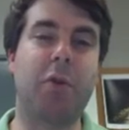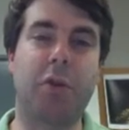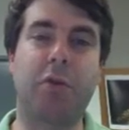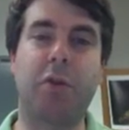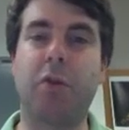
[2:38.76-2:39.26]
you're
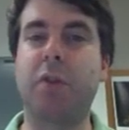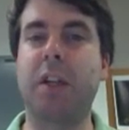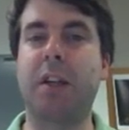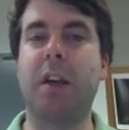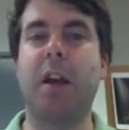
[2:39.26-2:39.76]

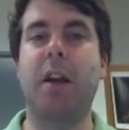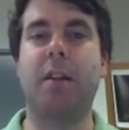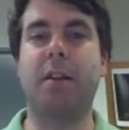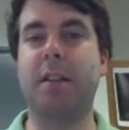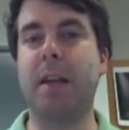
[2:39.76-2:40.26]
using the
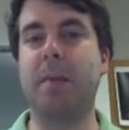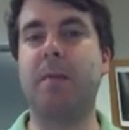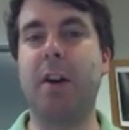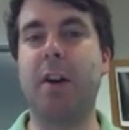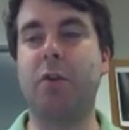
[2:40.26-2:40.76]
same
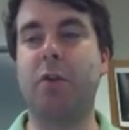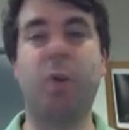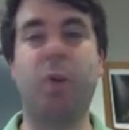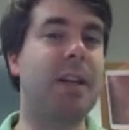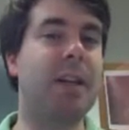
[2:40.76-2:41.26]
value in
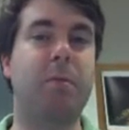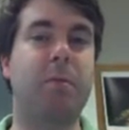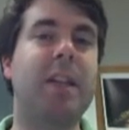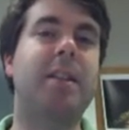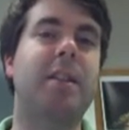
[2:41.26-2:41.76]
20 different
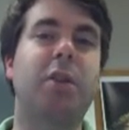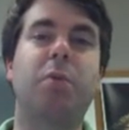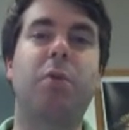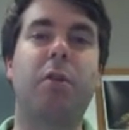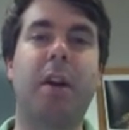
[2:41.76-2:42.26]
places in your
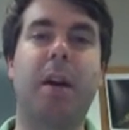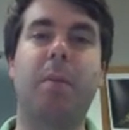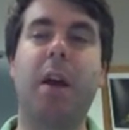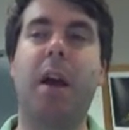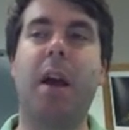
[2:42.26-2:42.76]
program
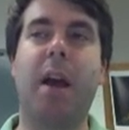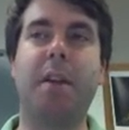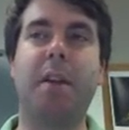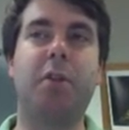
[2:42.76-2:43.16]
and then you